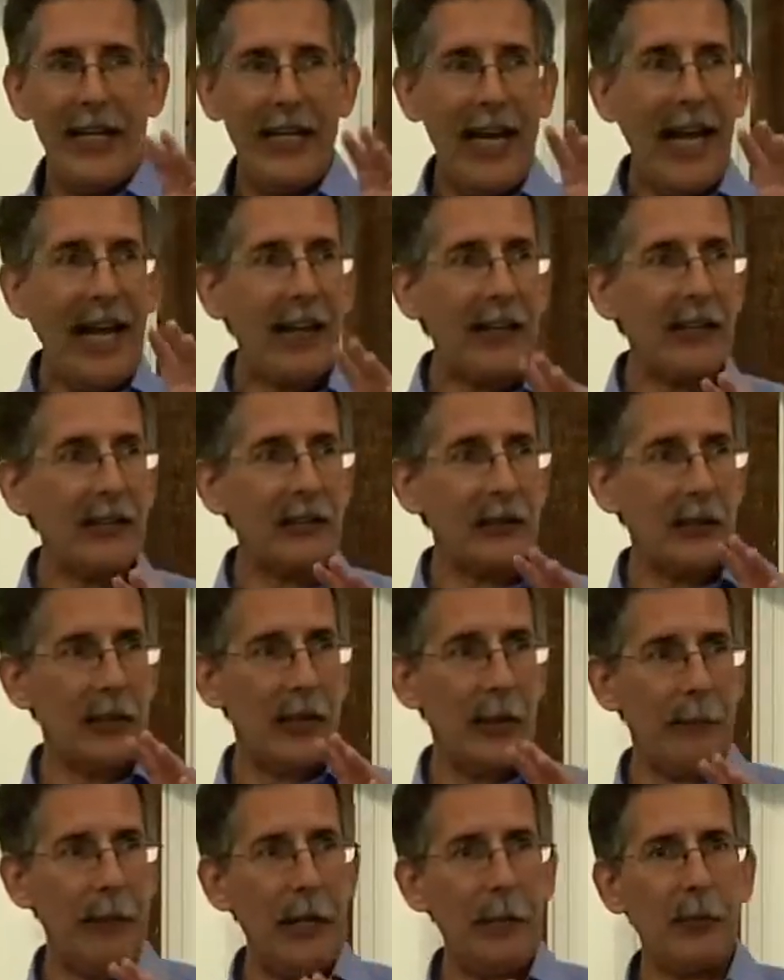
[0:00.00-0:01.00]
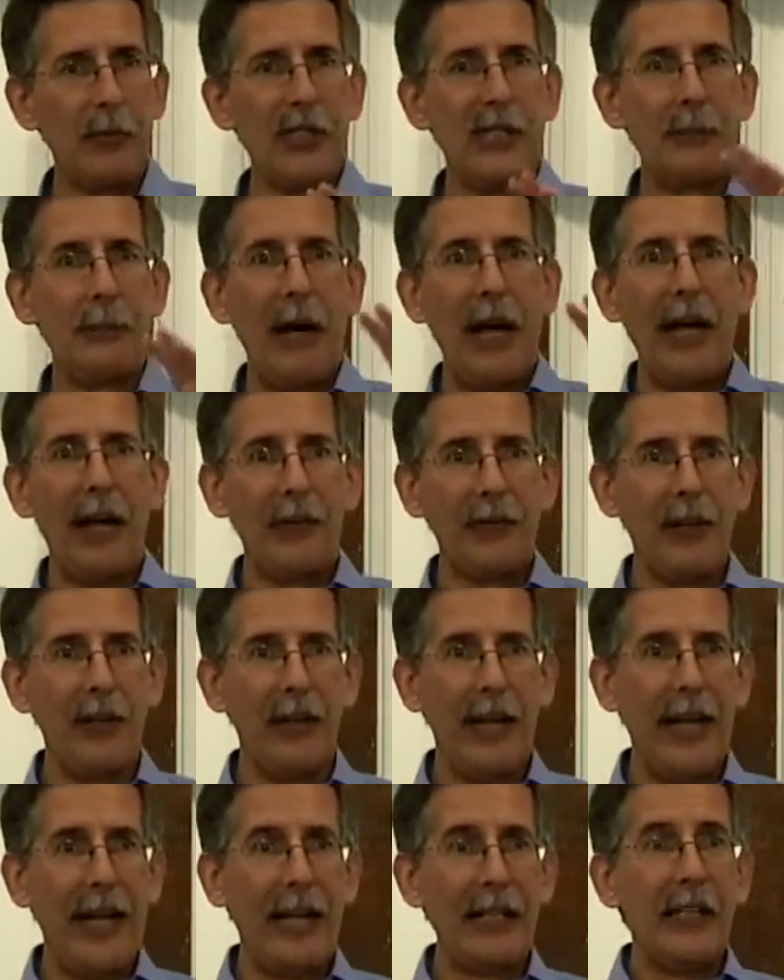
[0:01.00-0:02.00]
He had this, the people spy out the
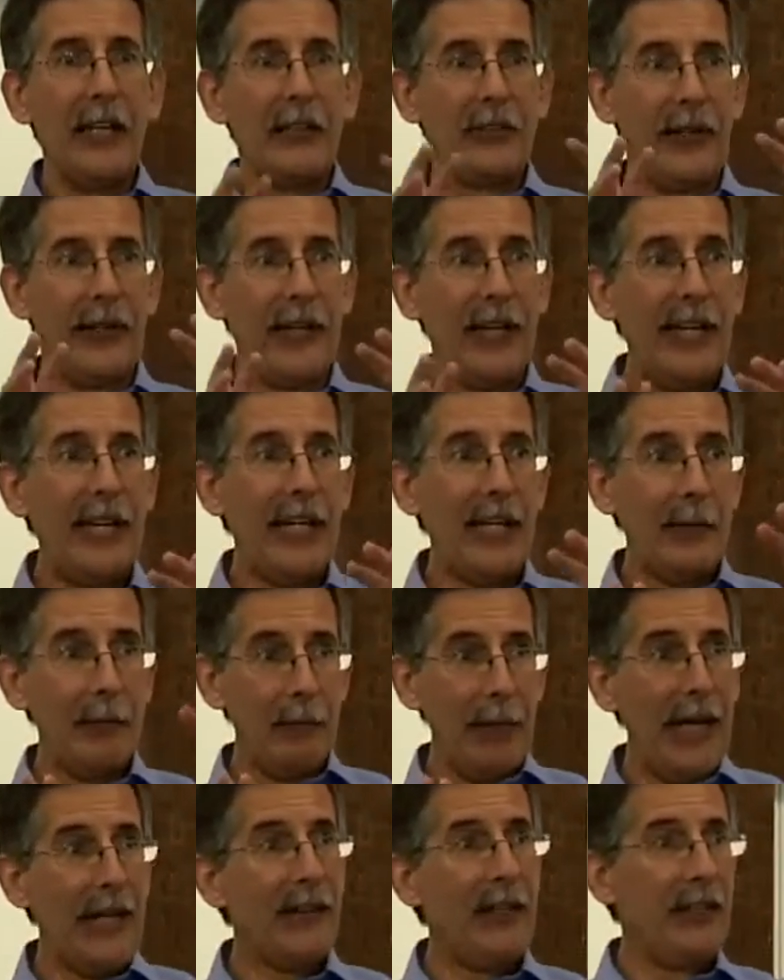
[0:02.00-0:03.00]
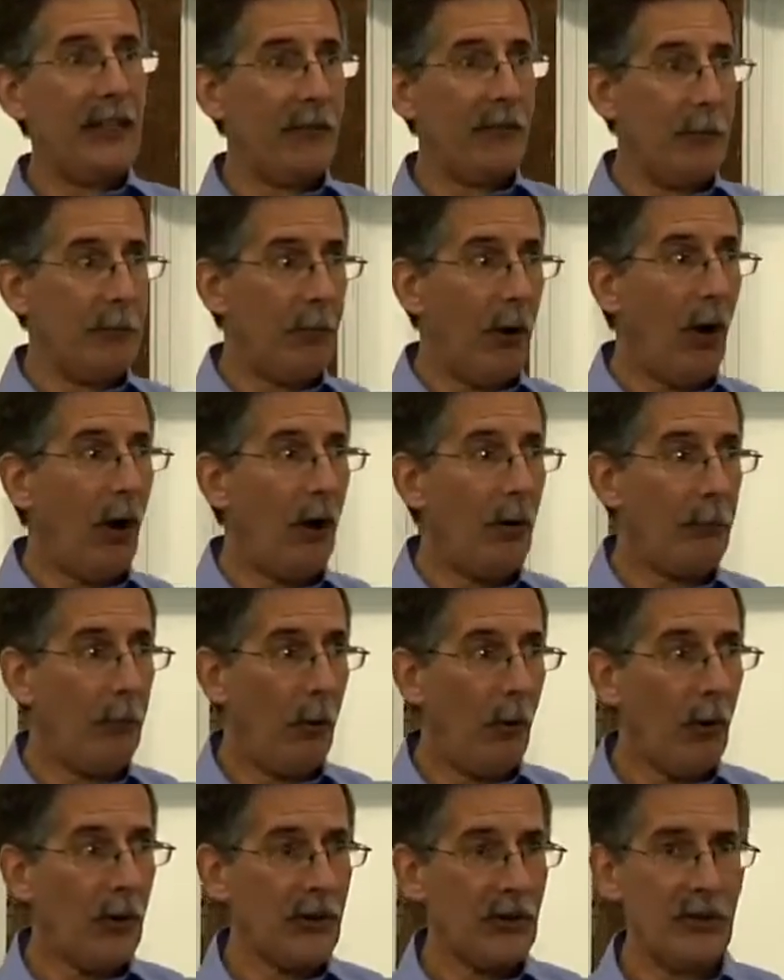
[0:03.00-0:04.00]
land so that he could make the different
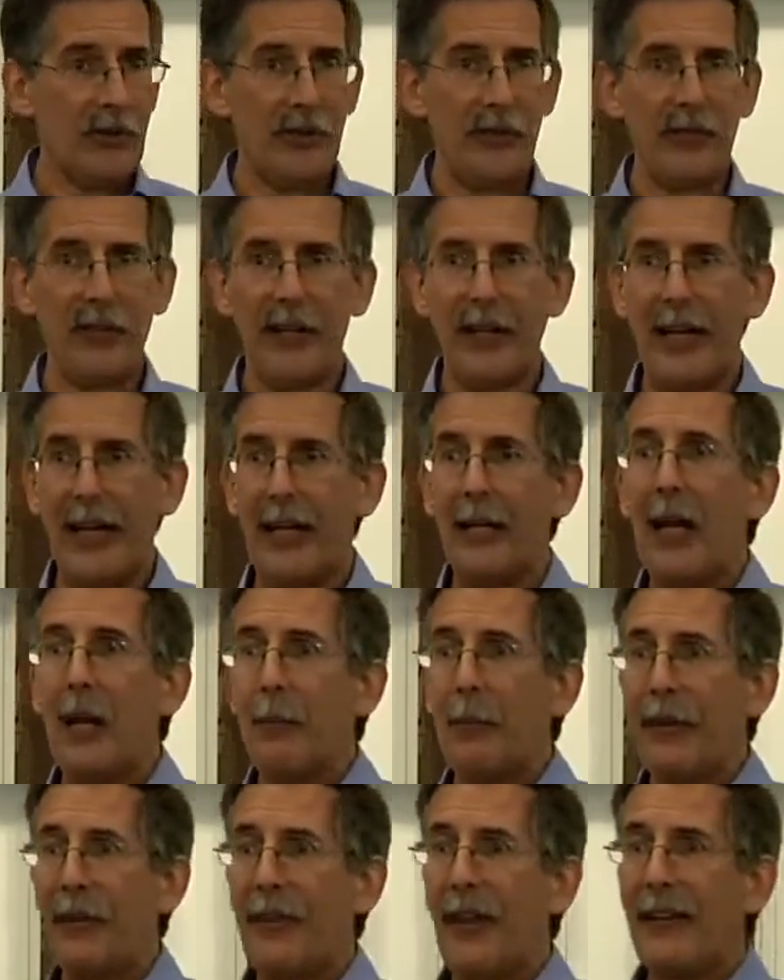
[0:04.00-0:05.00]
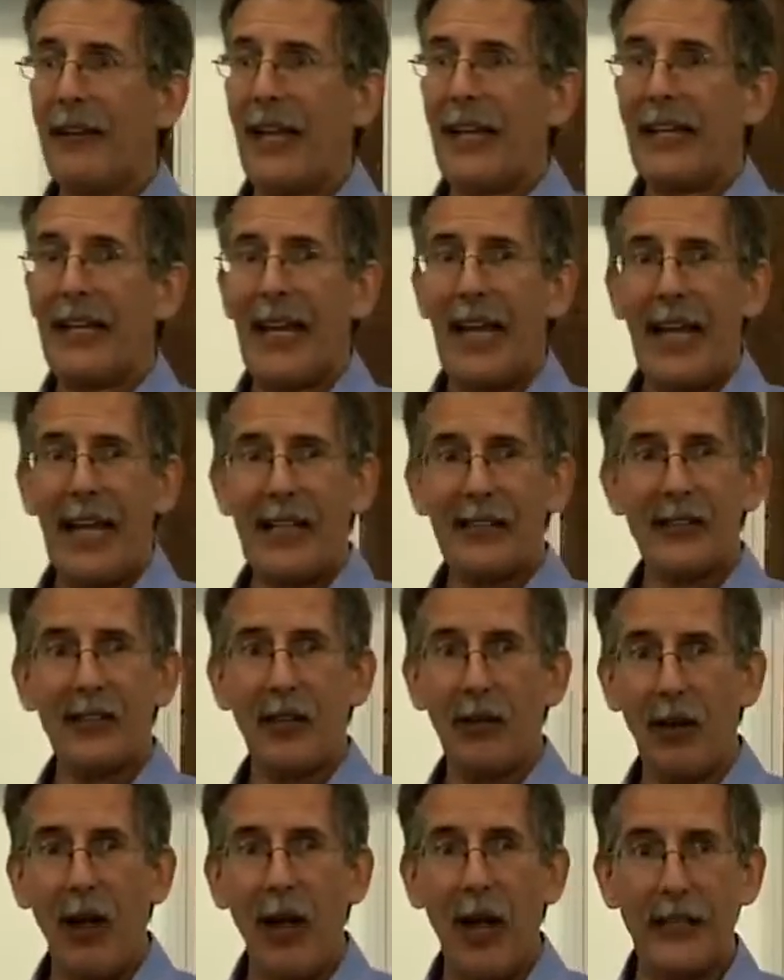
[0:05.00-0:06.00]
portions of the land, but then they
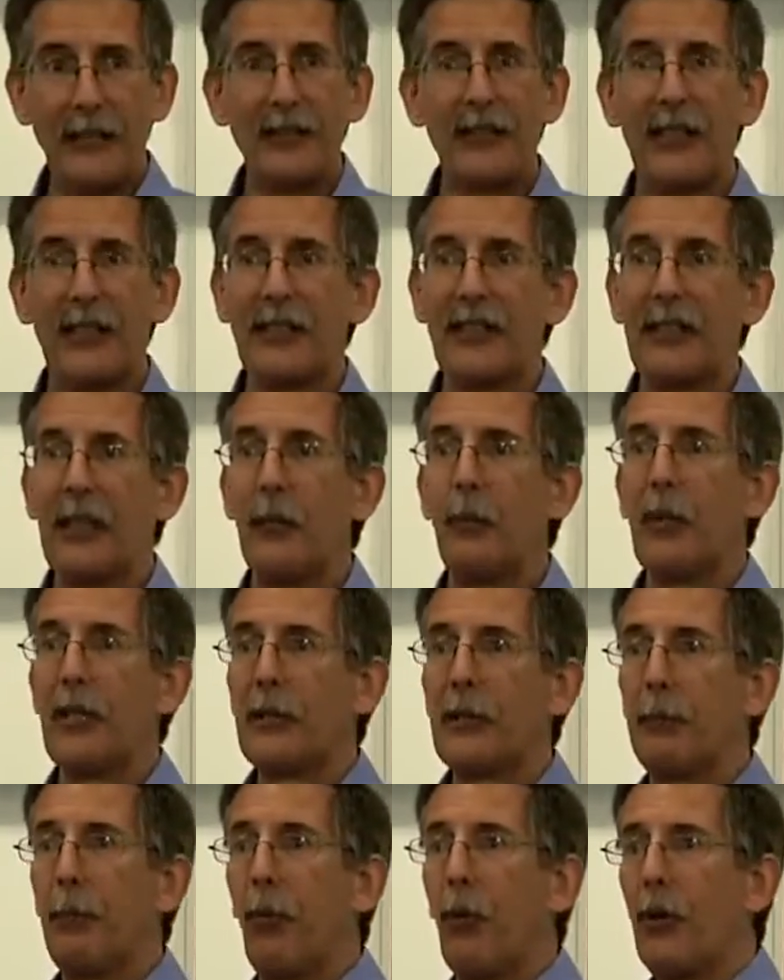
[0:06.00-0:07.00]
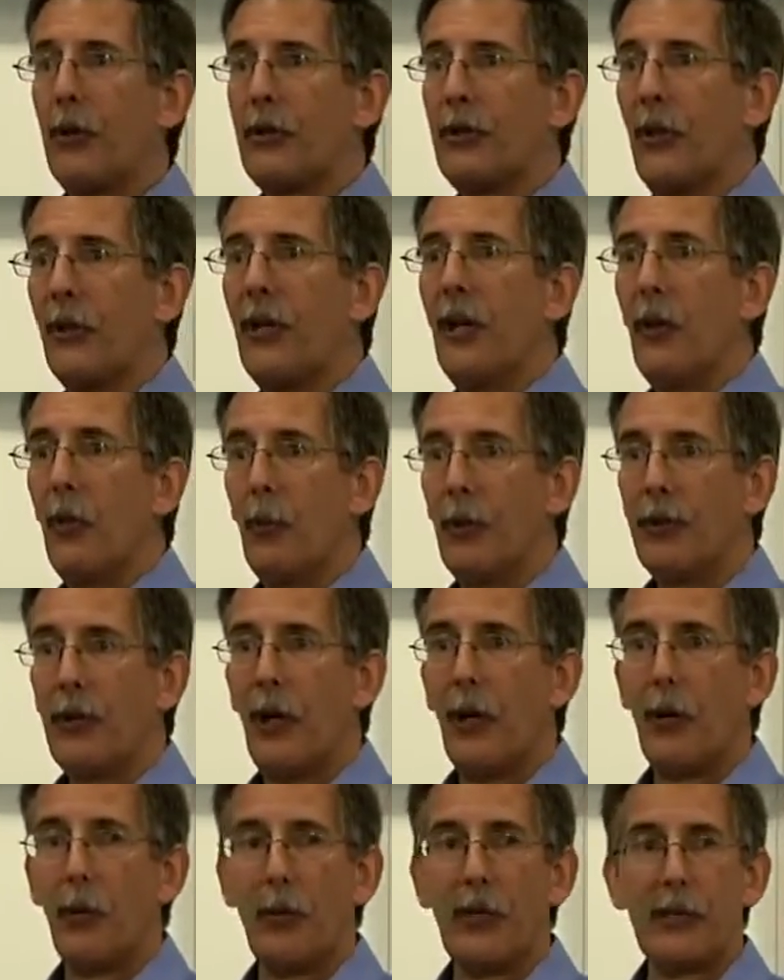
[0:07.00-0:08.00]
cast lots to see which portion would
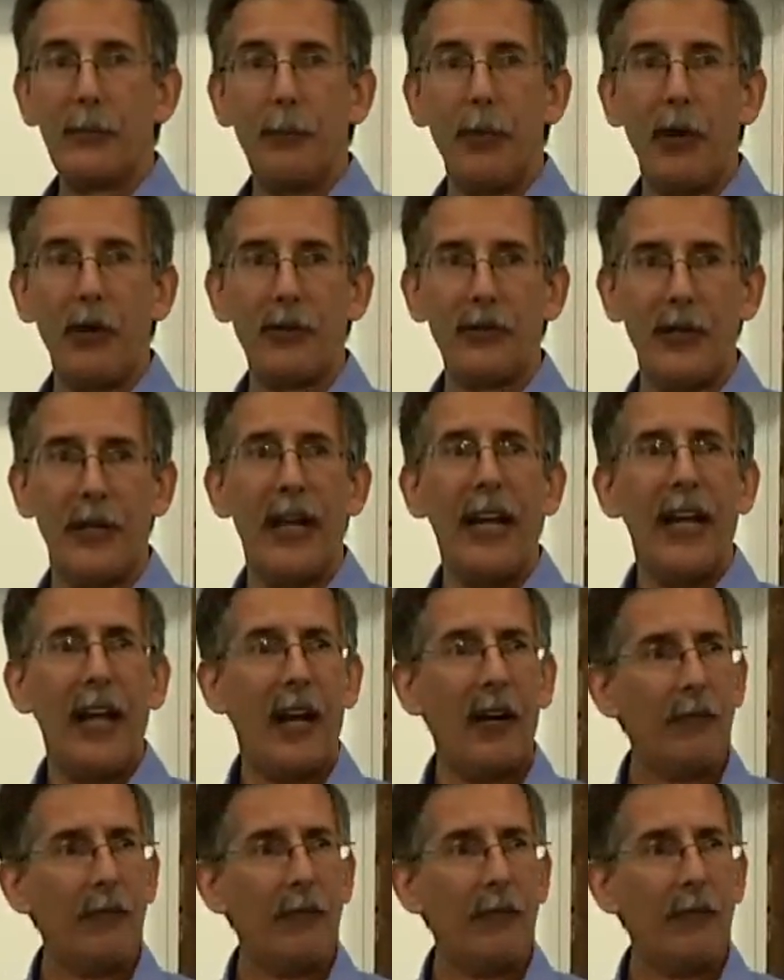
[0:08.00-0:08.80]
go to which person.